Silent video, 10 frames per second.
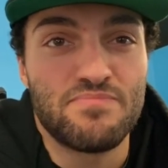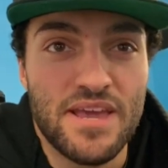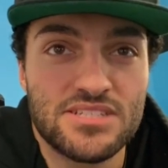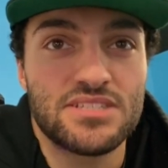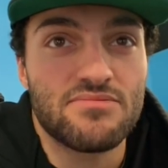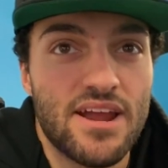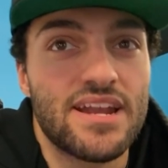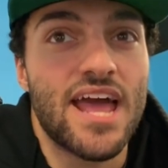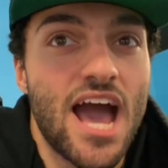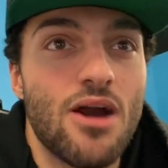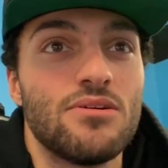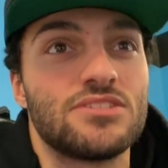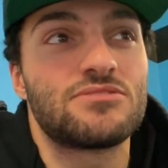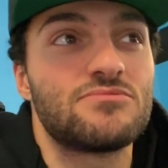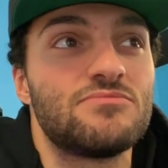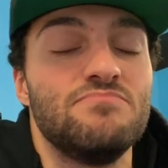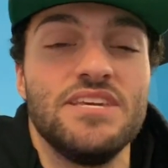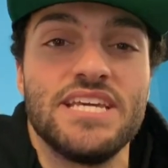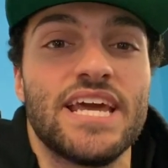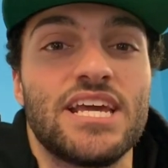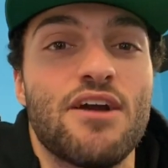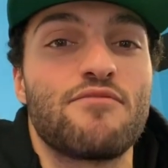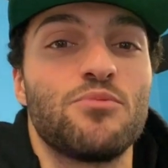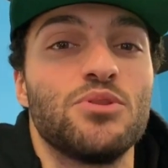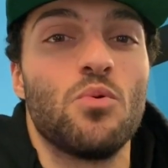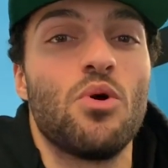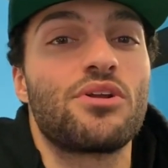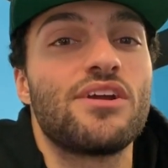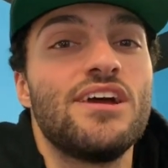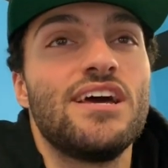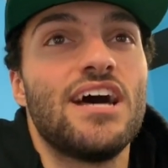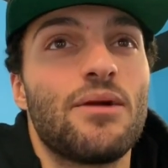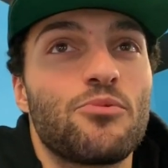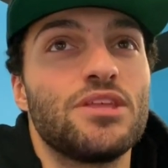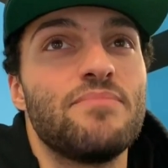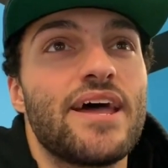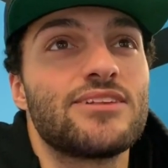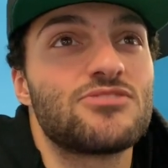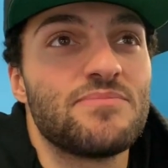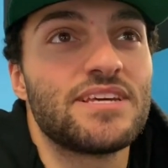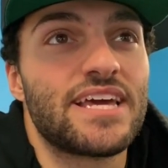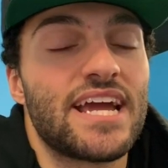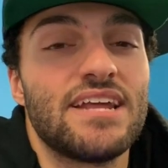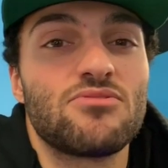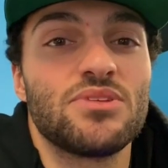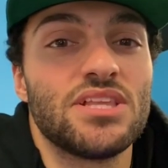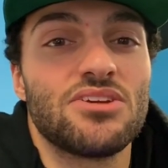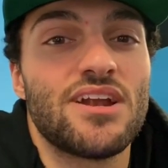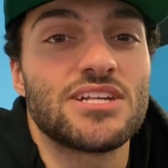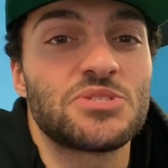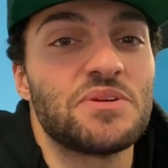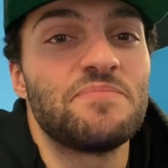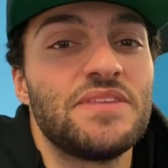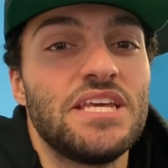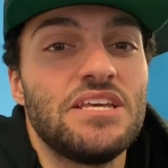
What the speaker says: basically right now is me getting comfortable in the water. I'm really bad at swimming. Like I never really learned how to swim.